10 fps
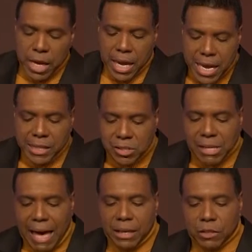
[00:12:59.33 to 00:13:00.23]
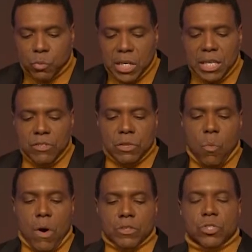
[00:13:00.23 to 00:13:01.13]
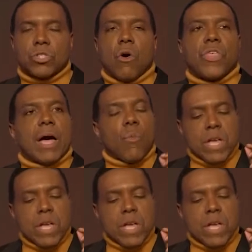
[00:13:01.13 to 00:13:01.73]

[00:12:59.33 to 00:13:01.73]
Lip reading: He designed us with needs and wants so that